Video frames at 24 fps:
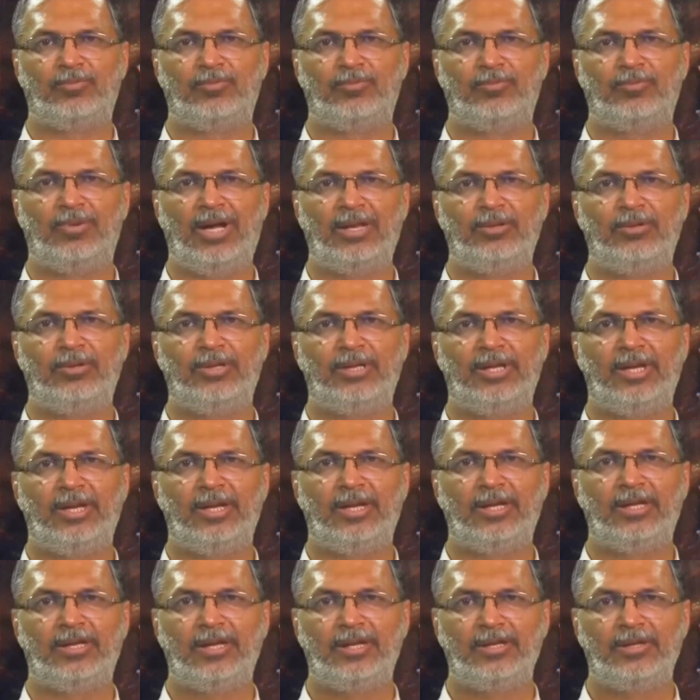value
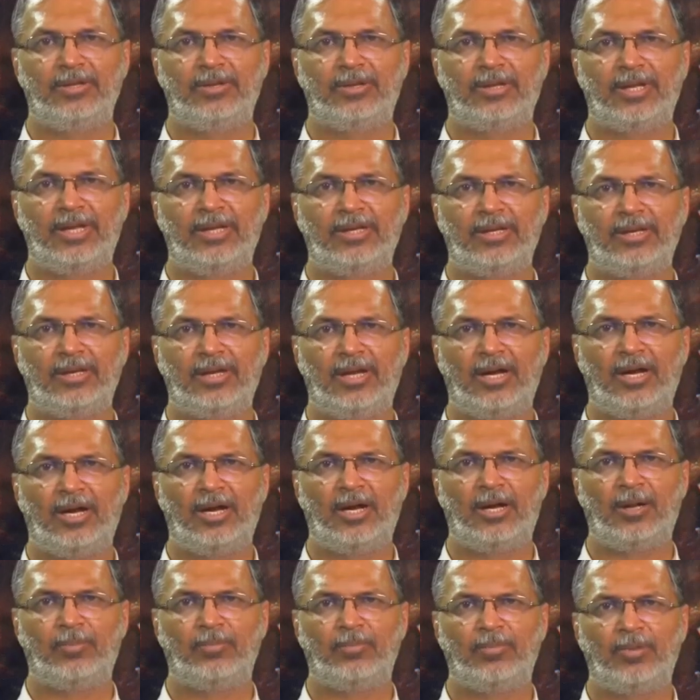here and you can
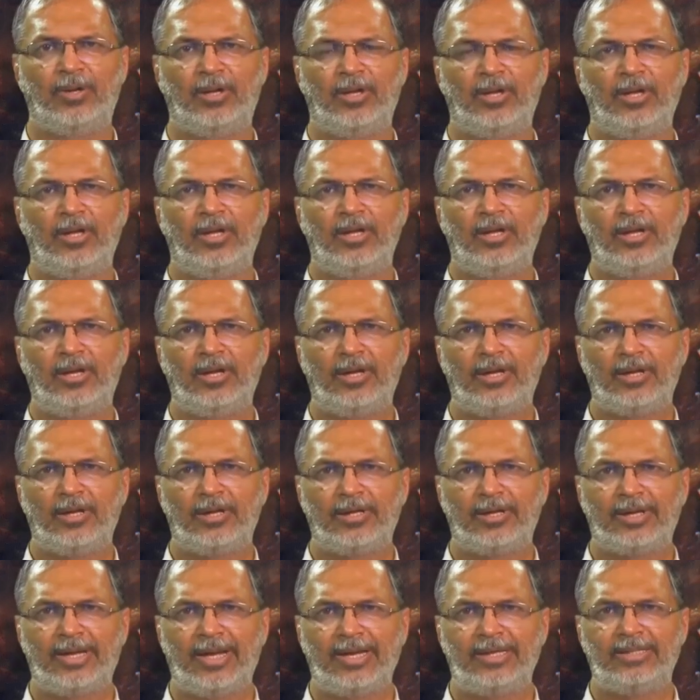
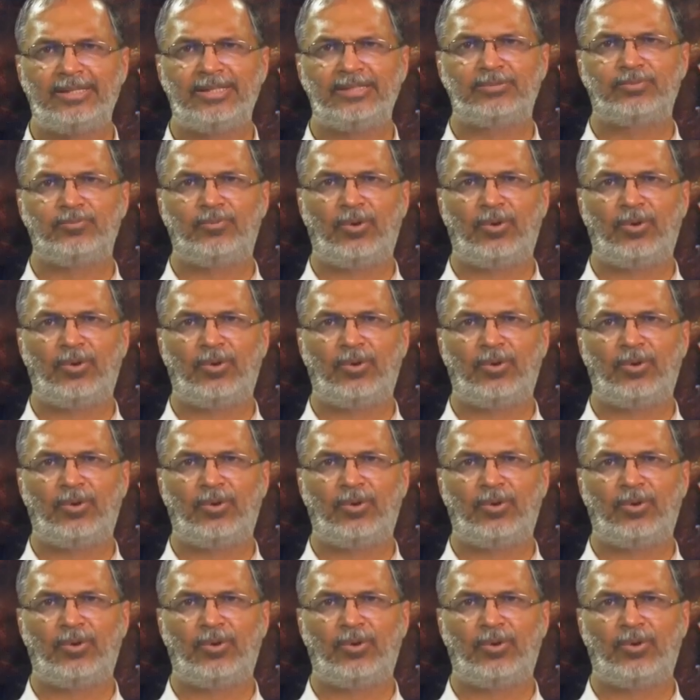get this